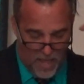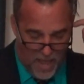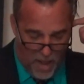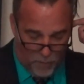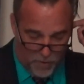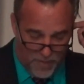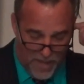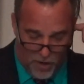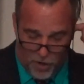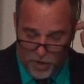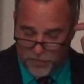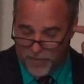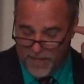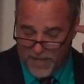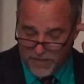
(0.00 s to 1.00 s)
And when they
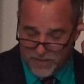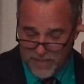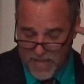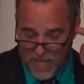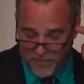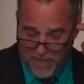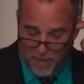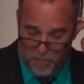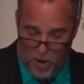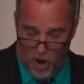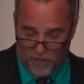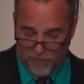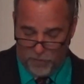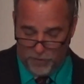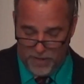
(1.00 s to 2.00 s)
heard this, they
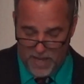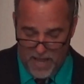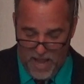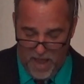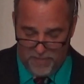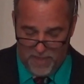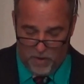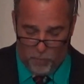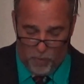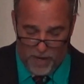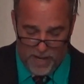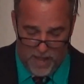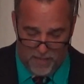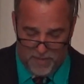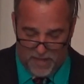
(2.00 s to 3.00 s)
marveled, and they
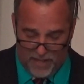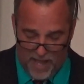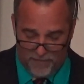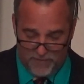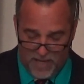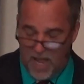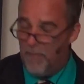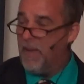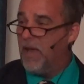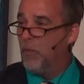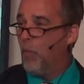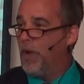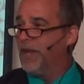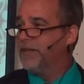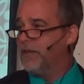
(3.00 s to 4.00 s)
left him
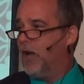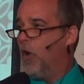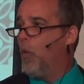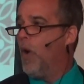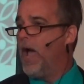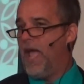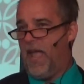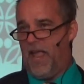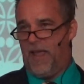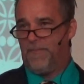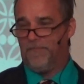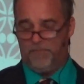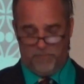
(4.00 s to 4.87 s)
and went away.